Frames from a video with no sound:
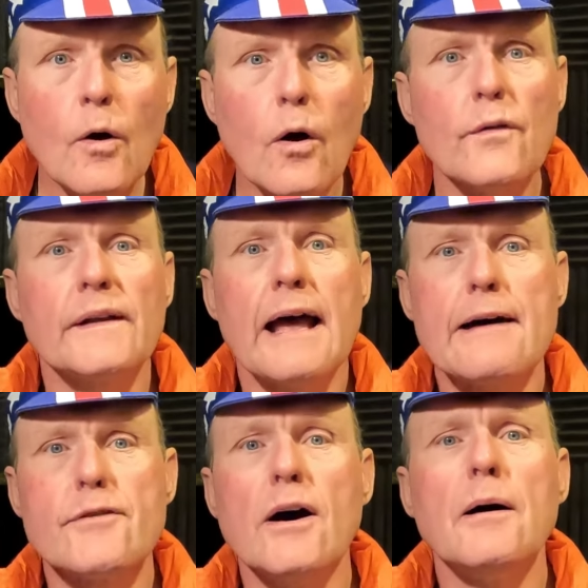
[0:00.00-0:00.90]
or they'll
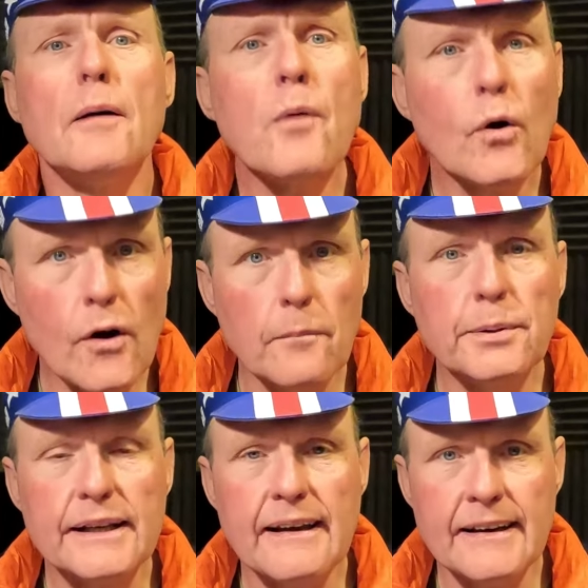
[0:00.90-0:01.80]
have a more
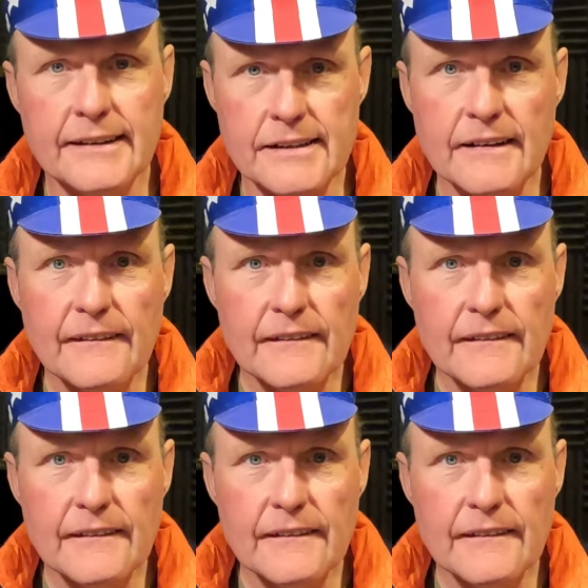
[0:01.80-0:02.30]
complicated